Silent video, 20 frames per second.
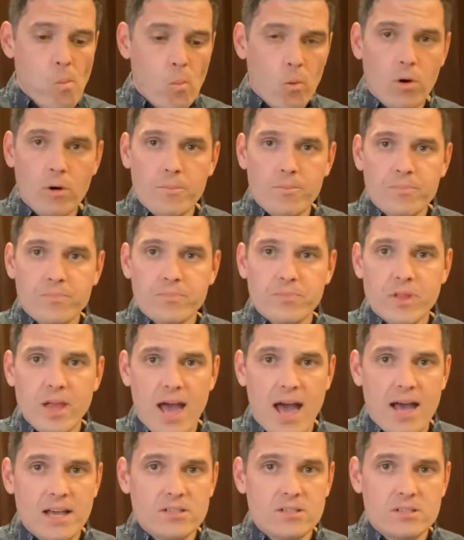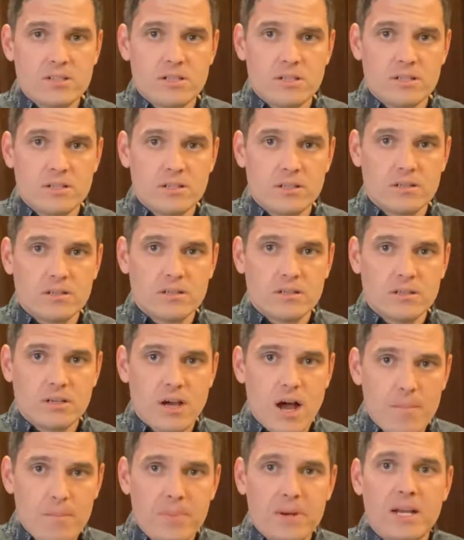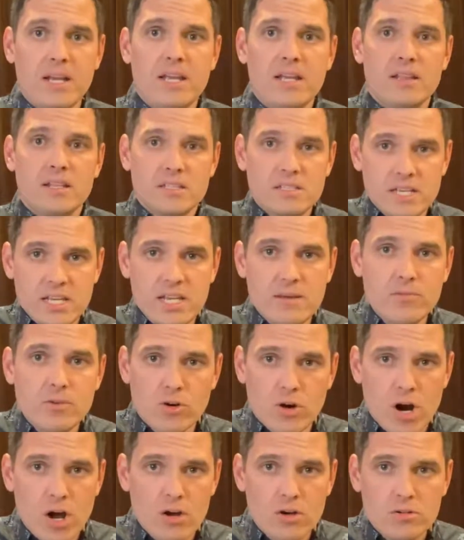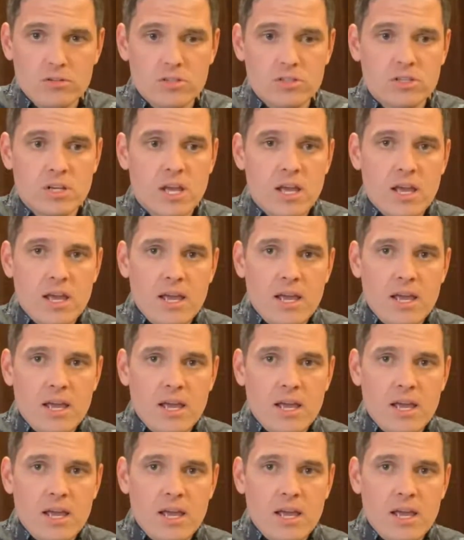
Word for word: Well, as the company and the team grows,